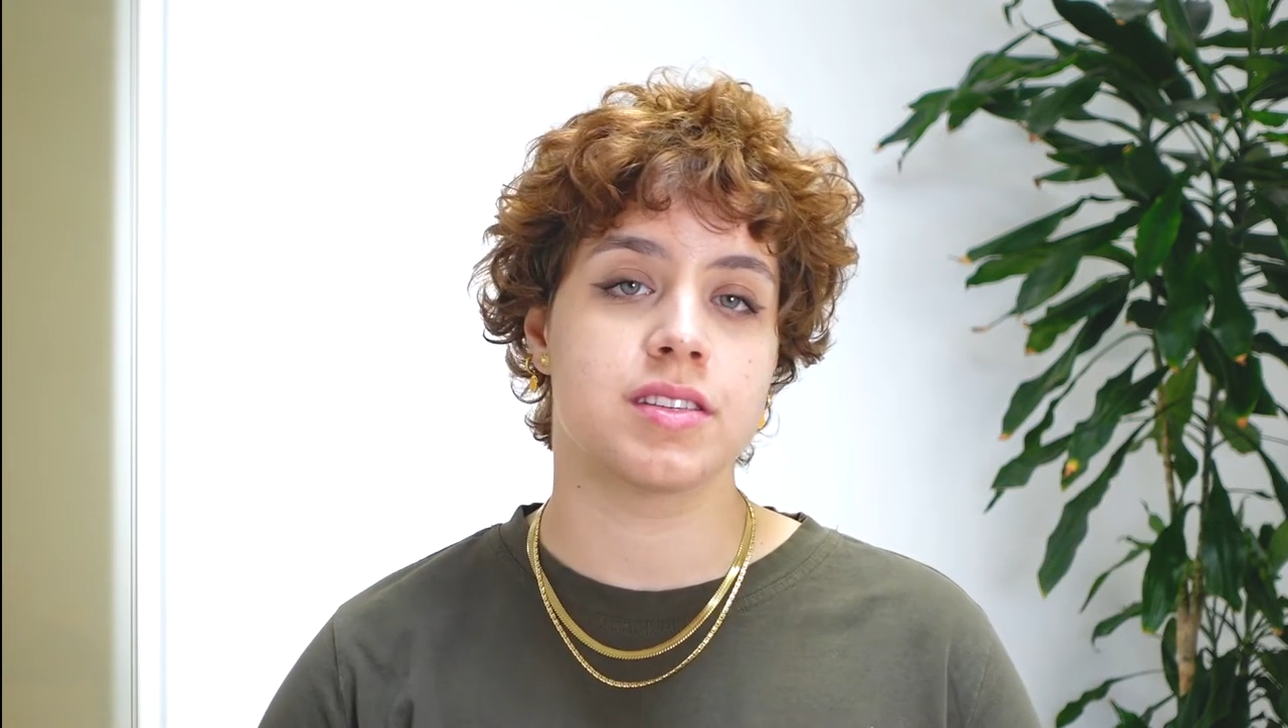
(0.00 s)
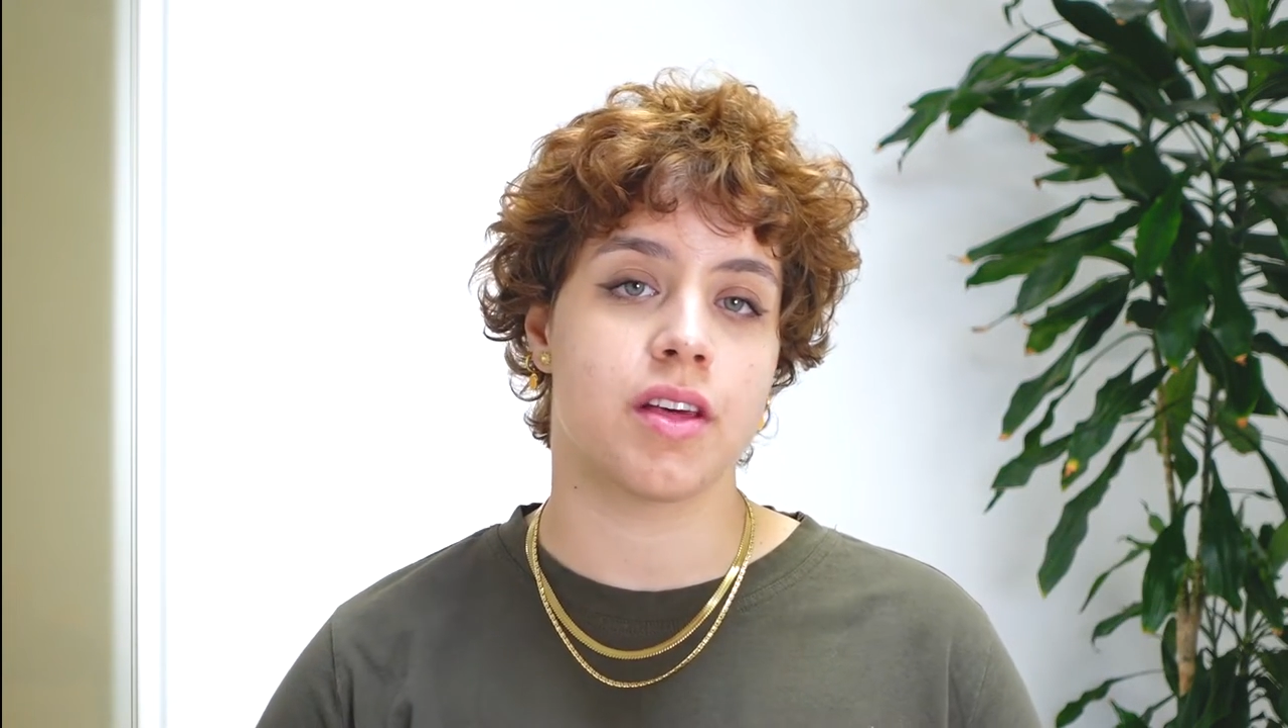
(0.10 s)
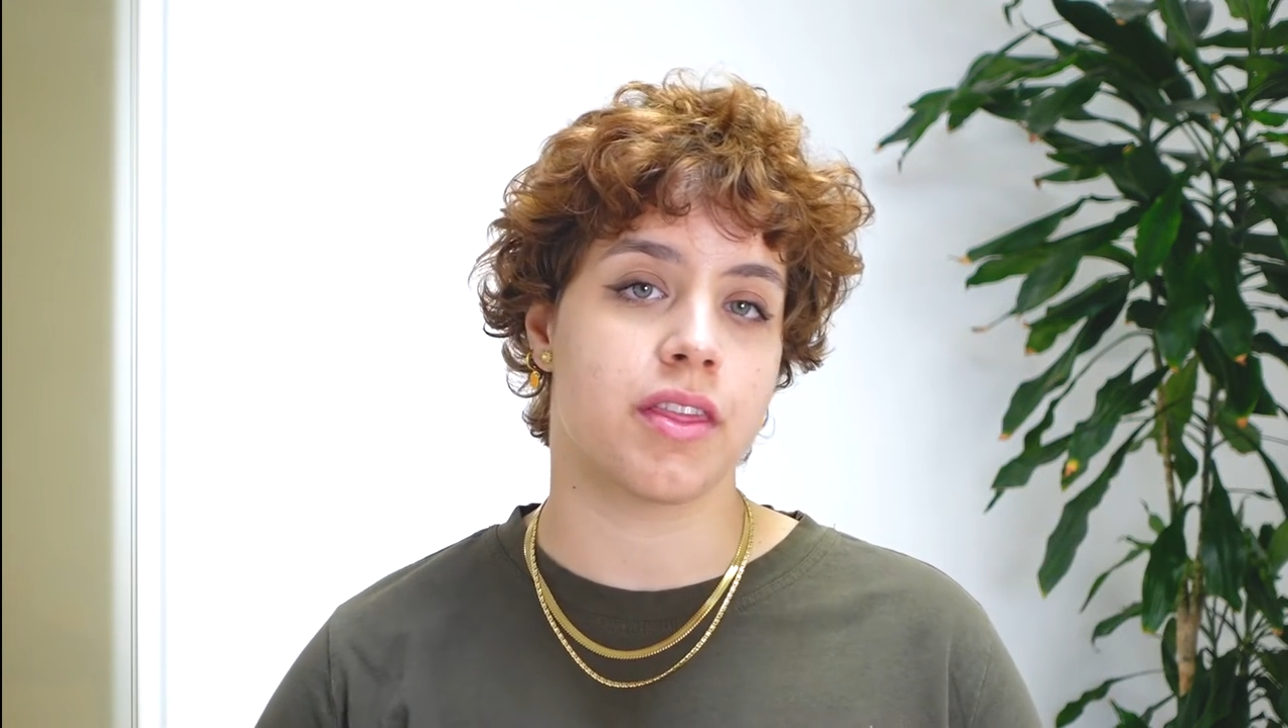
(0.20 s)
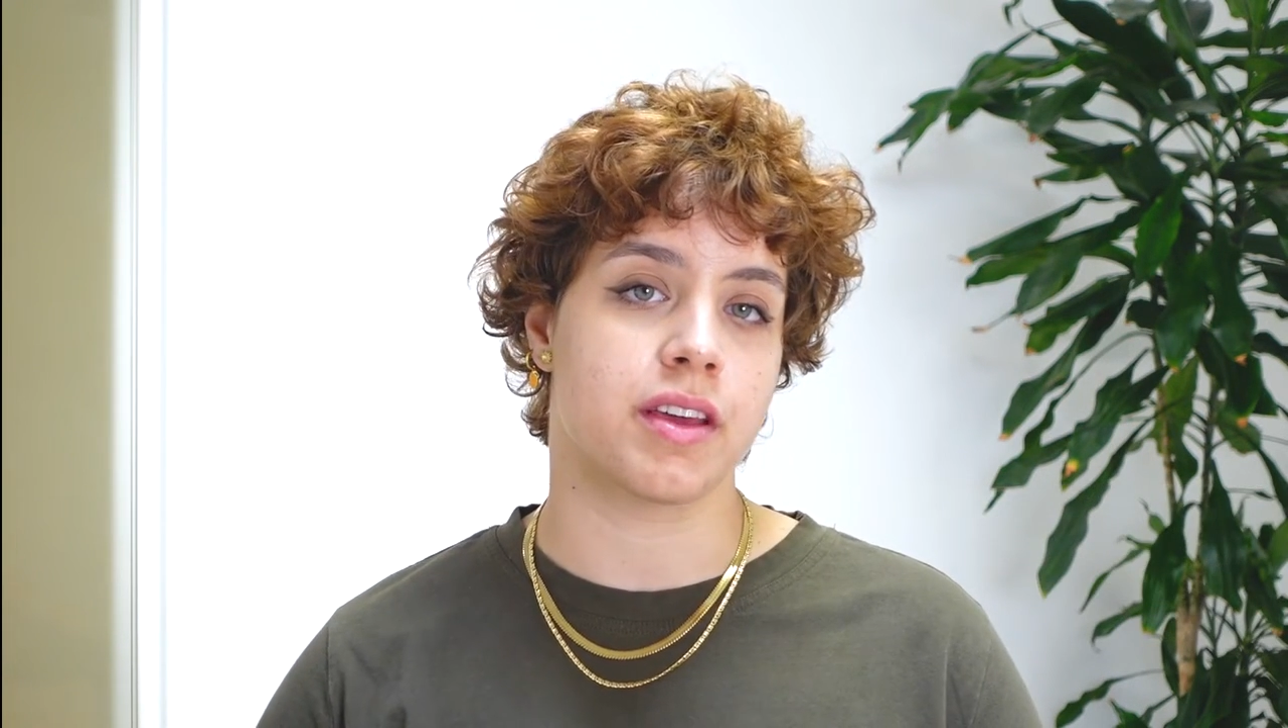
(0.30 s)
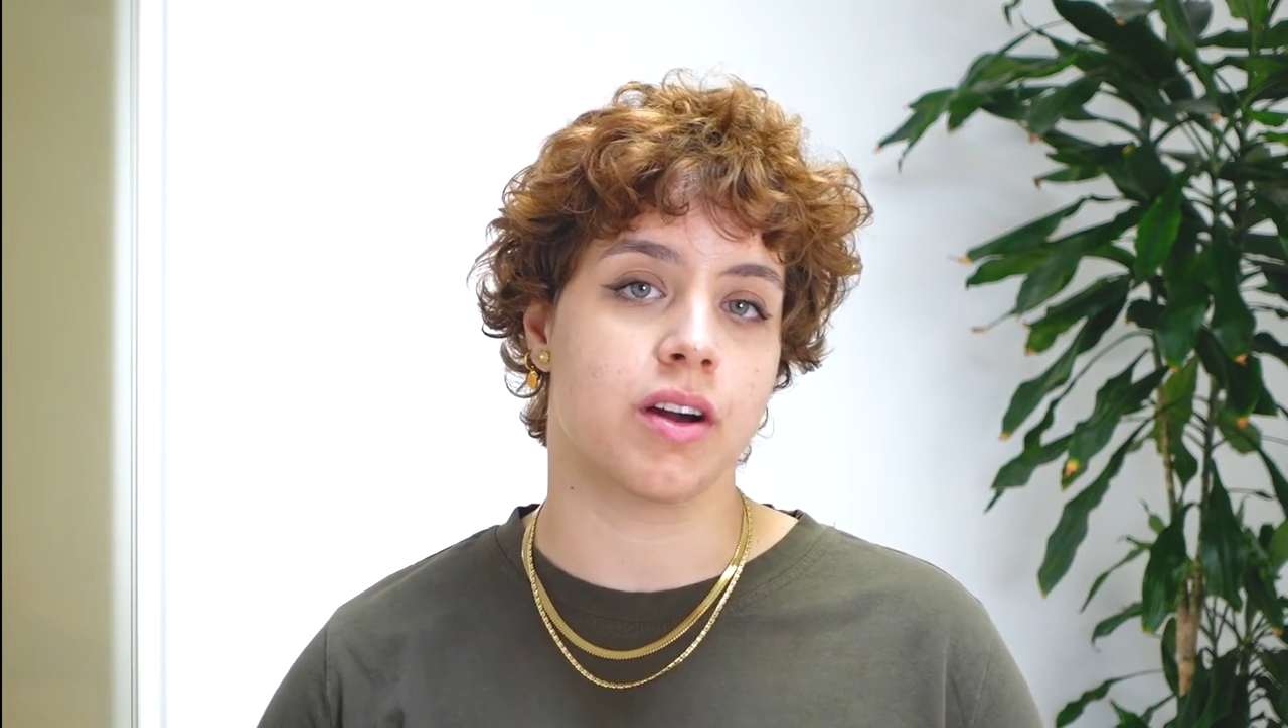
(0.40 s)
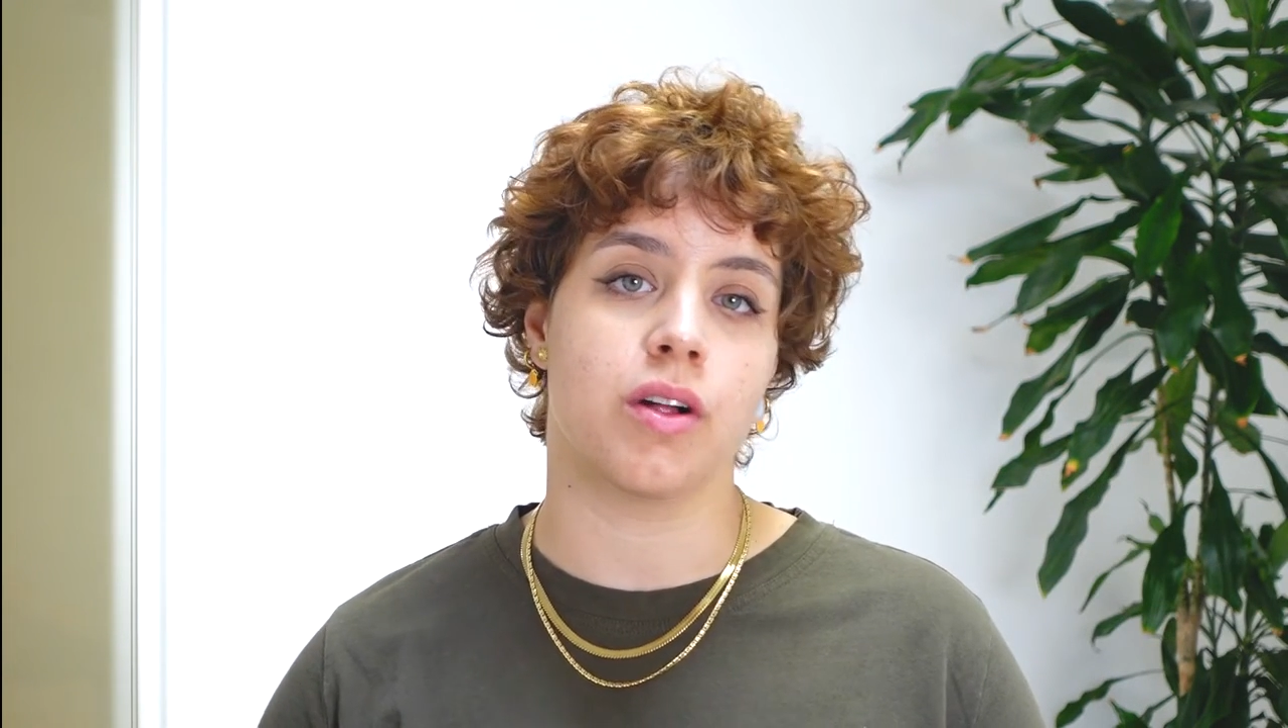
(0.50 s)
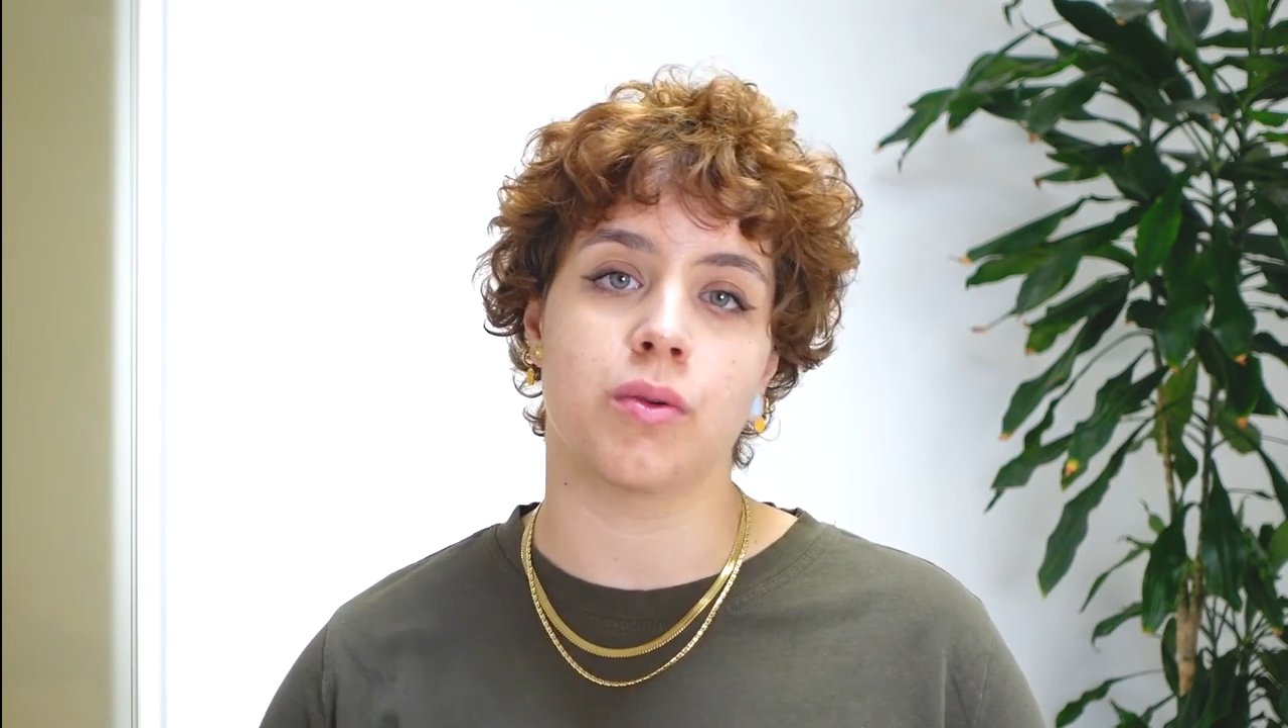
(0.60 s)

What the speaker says: something